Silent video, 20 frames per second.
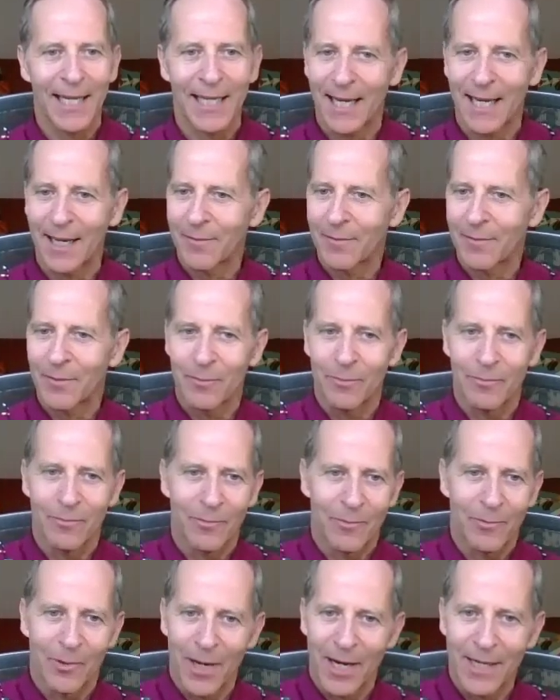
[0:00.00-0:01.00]
They have
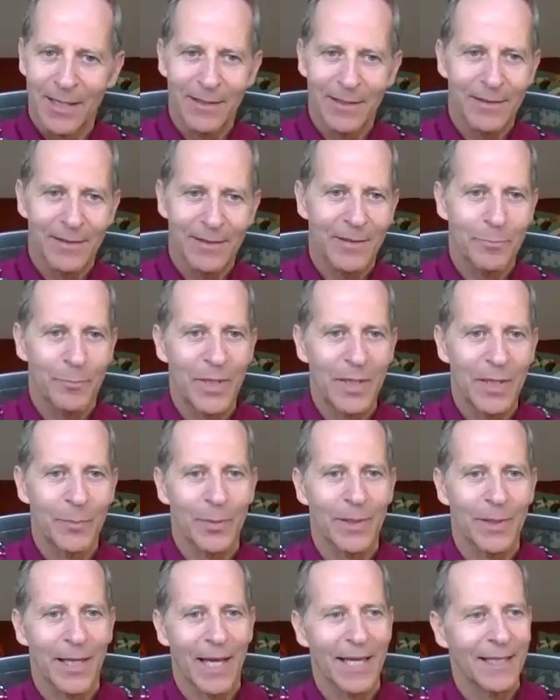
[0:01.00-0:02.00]
great
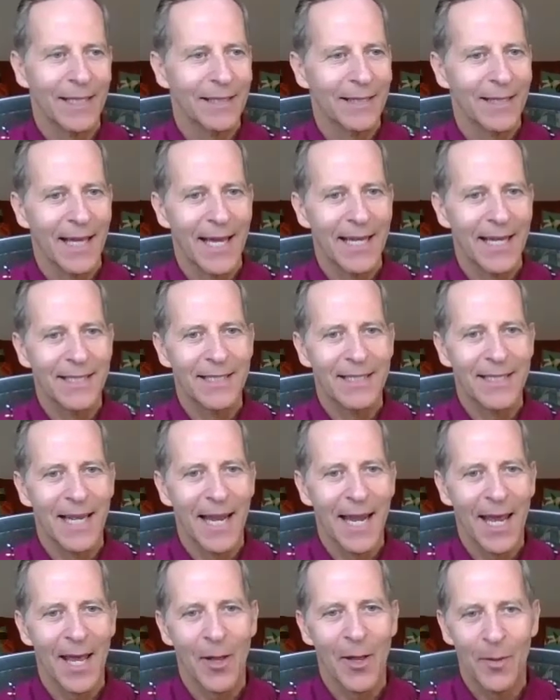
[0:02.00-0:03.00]
people like Len to
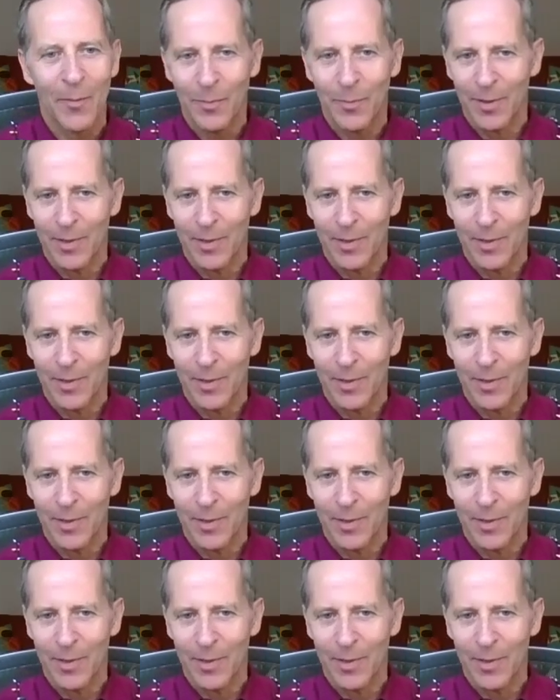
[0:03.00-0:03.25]
help,